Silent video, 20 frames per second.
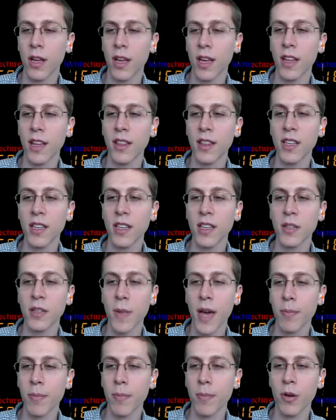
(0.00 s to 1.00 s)
in this
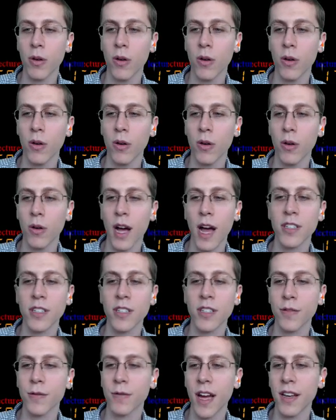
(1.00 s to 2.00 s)
map, I haven't
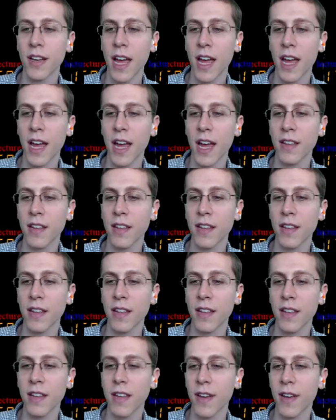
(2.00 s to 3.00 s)
defined any
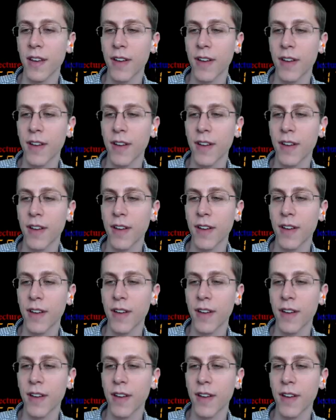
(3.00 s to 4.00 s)
values for the
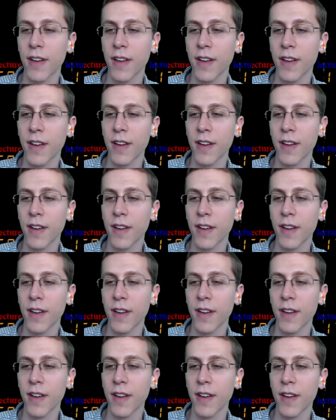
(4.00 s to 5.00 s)

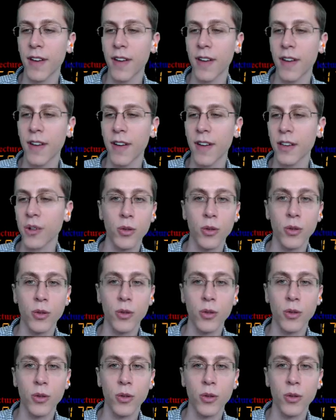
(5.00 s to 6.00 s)
zombie spawn
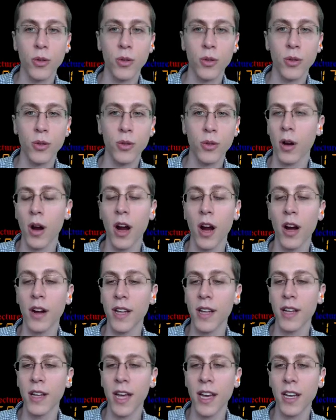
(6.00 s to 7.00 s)
schedule, so there aren't
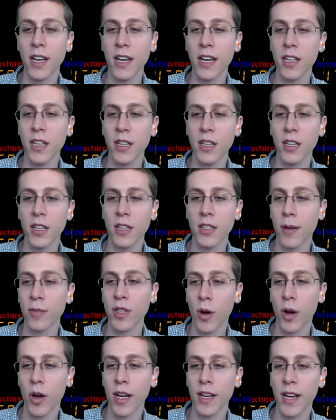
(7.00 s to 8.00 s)
any zombies
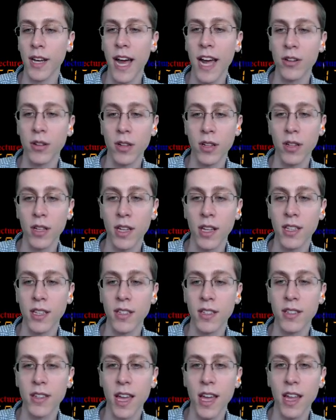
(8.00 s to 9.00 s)
spawning naturally at
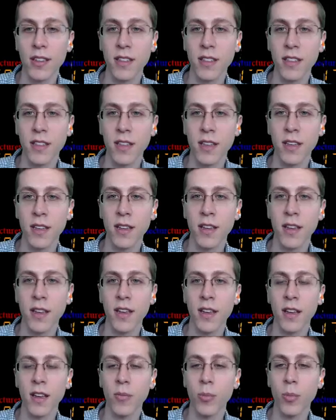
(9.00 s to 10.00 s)
these dens.
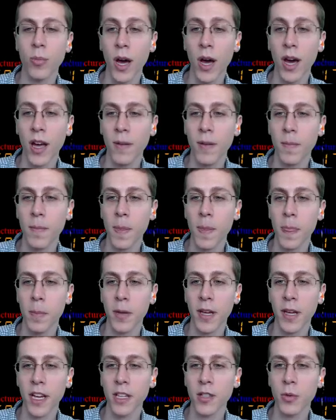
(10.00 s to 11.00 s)
But
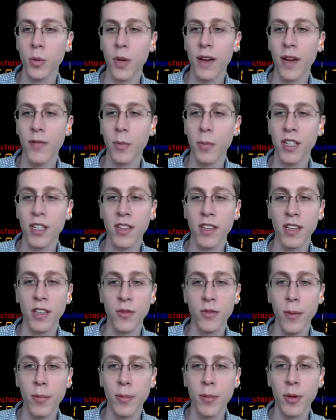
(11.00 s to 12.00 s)
because we have a bunch of these
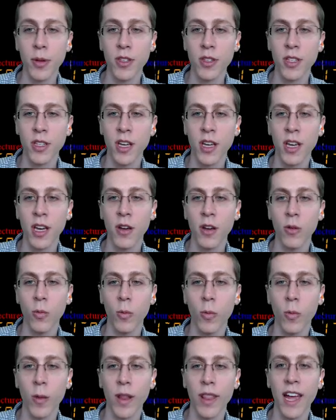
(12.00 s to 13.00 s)
vipers,
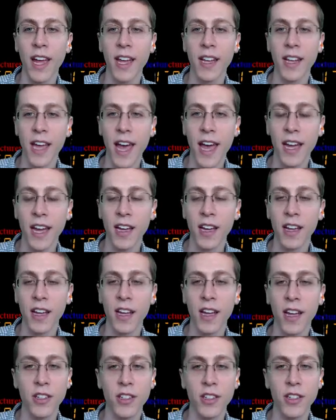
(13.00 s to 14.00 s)
when they attack
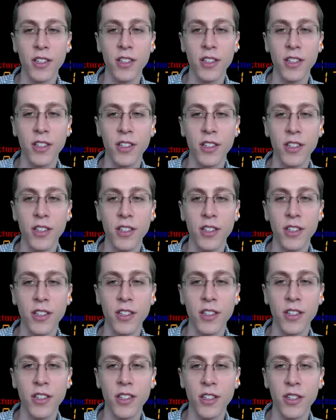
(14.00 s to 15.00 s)
and destroy an
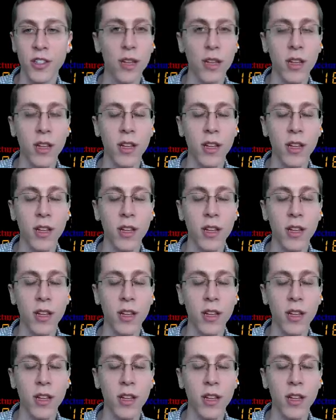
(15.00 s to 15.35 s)
opponent,